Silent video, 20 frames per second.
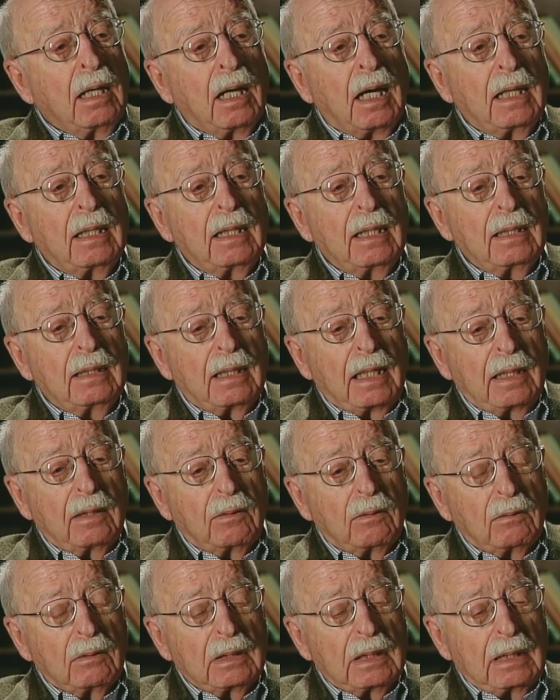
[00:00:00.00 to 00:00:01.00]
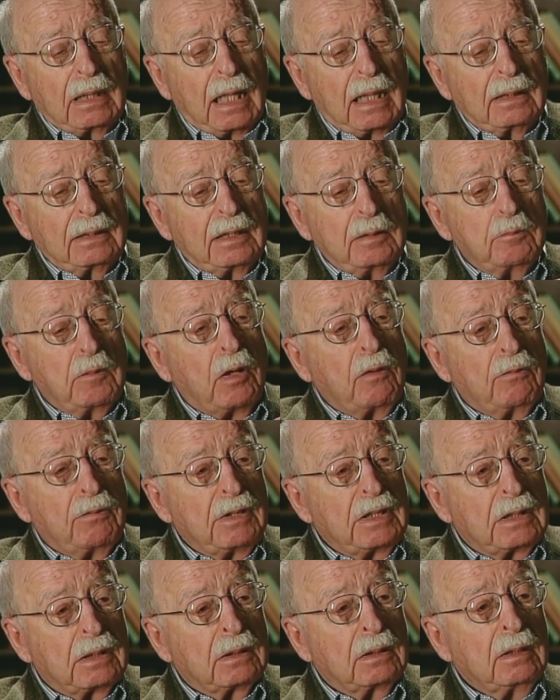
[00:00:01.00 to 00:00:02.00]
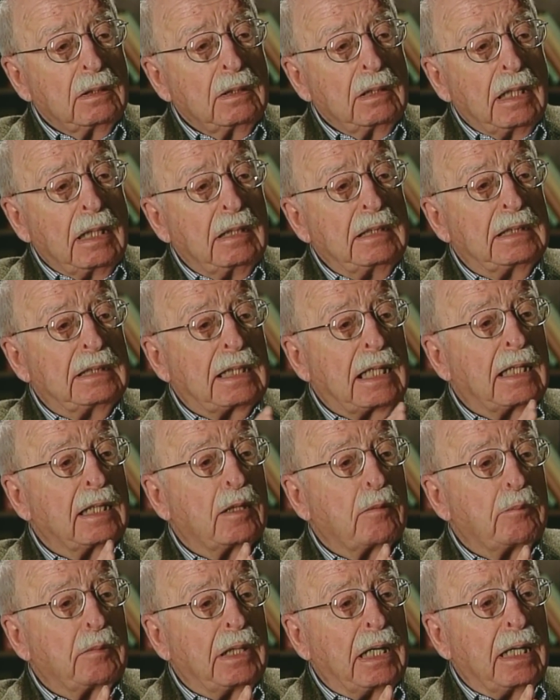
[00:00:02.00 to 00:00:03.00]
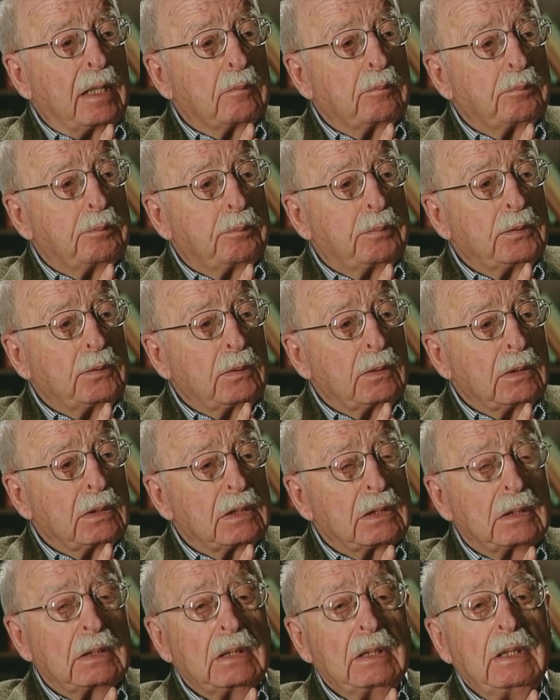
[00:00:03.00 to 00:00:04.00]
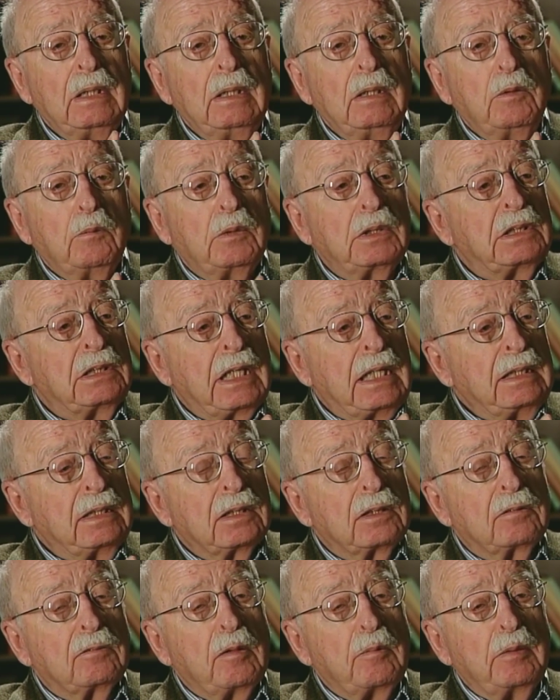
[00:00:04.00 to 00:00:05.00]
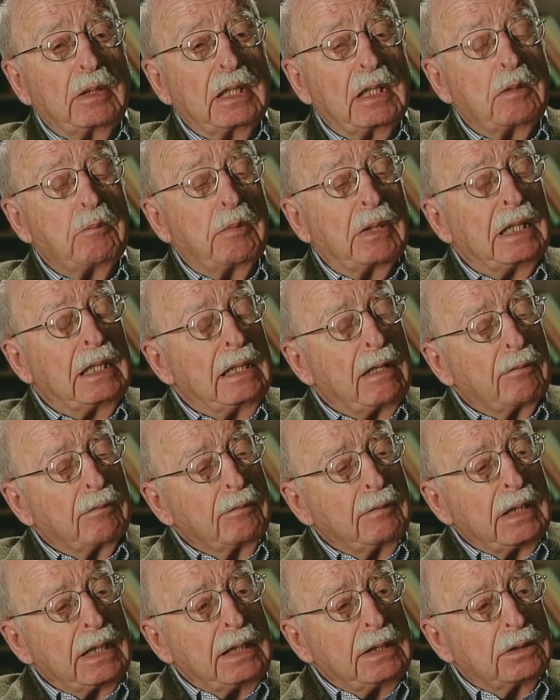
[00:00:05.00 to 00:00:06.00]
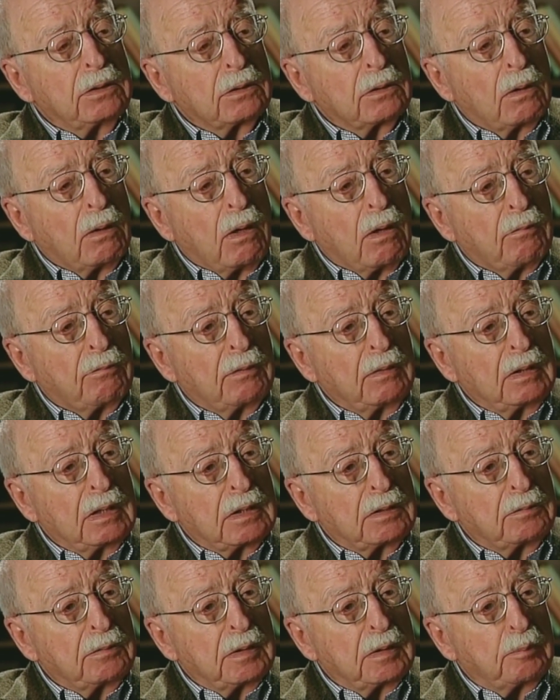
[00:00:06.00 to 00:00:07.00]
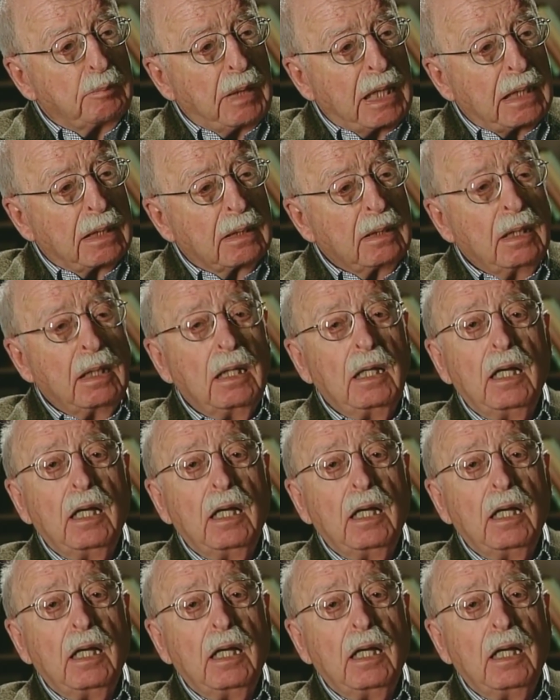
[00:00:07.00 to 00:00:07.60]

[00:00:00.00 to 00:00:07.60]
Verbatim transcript: I think they called it antimovis and set it up in ampoules, which they distributed, but it never really took off in this respect